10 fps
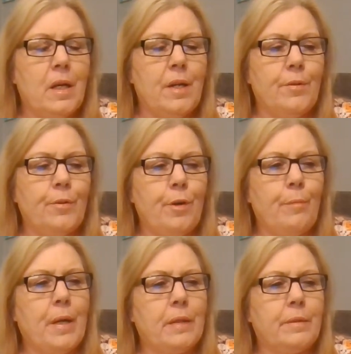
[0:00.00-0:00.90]
I don't know
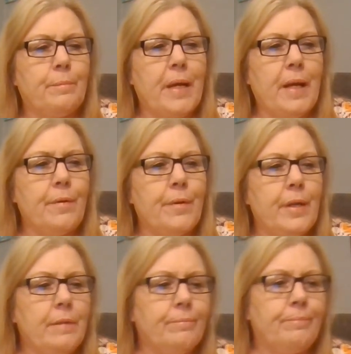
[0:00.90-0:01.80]
about the
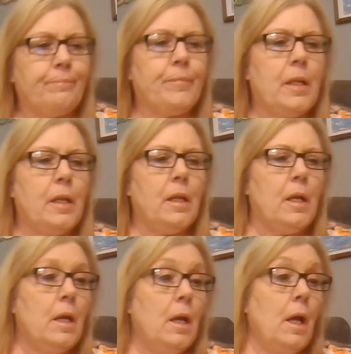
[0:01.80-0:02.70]
battery.
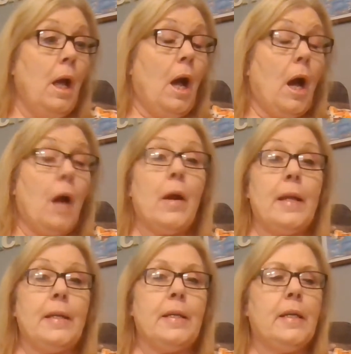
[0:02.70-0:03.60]
All
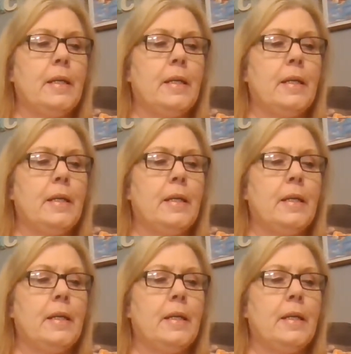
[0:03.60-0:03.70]
right.